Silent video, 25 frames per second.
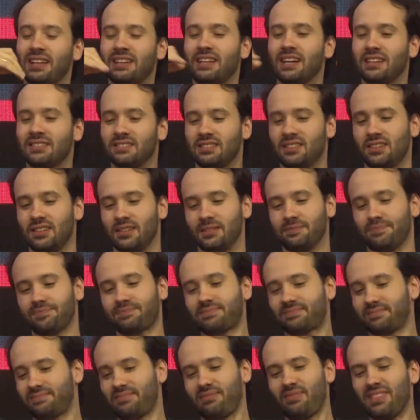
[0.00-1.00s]
there's
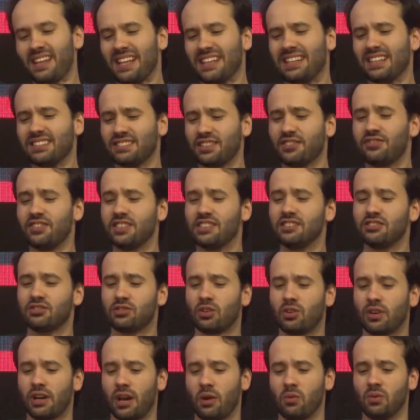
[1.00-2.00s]
a funny
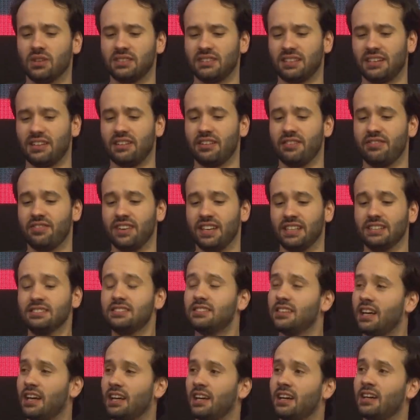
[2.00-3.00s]
story. I was at an
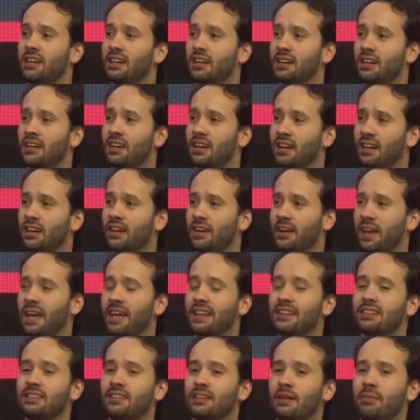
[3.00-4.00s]
event,
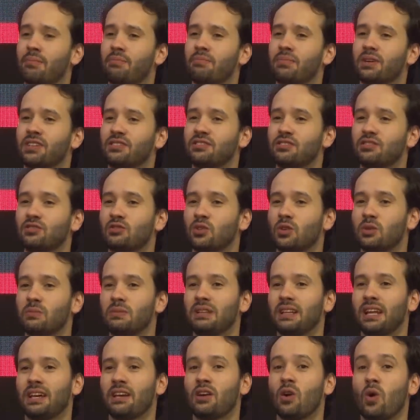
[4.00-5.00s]
and the person told
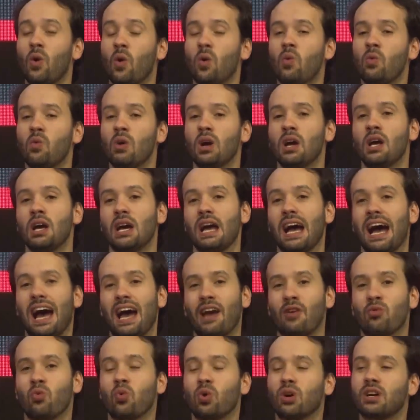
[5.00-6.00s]
me like, "Oh,
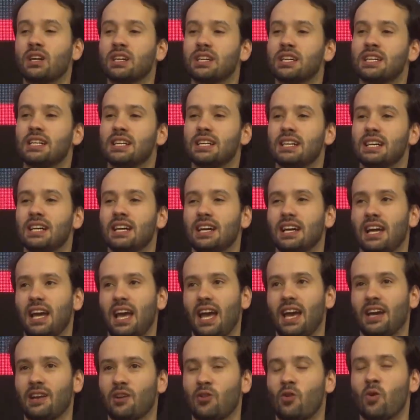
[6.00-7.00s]
I work
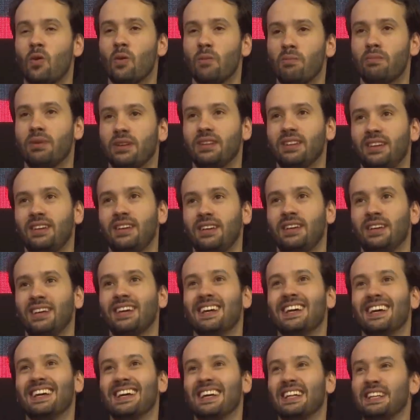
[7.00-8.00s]
at a
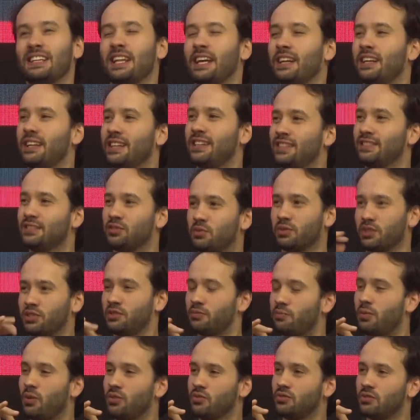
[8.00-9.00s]
company that is
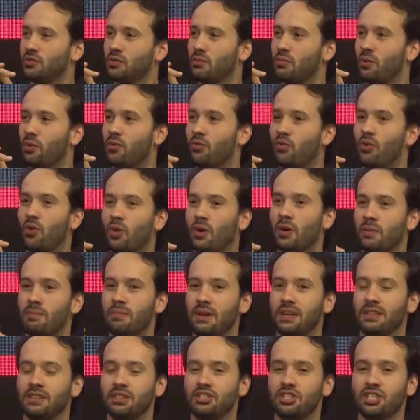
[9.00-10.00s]
responsible for
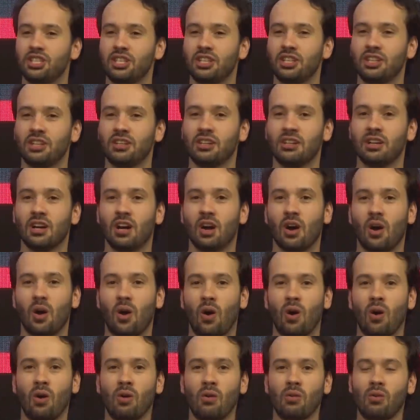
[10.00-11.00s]
managing
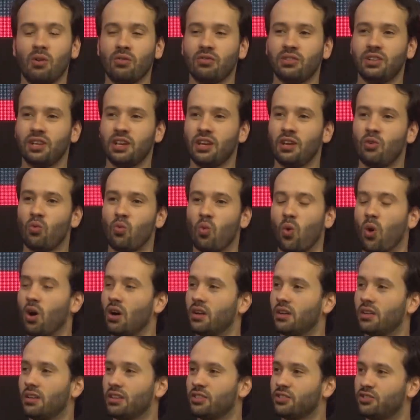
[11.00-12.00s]
all of the
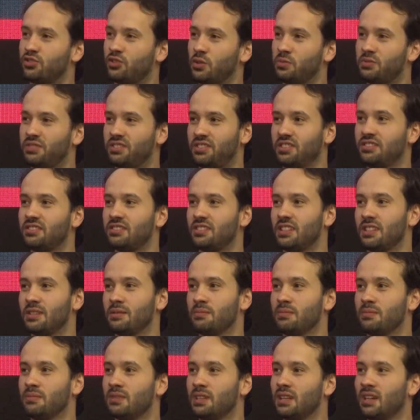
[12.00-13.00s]
water
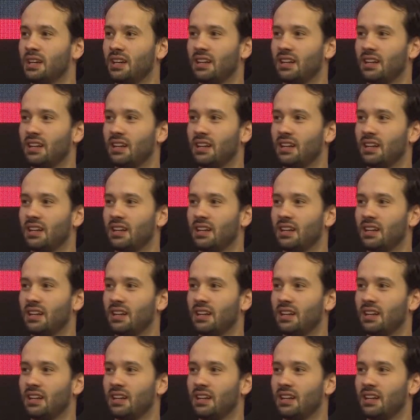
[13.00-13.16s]
subsystem,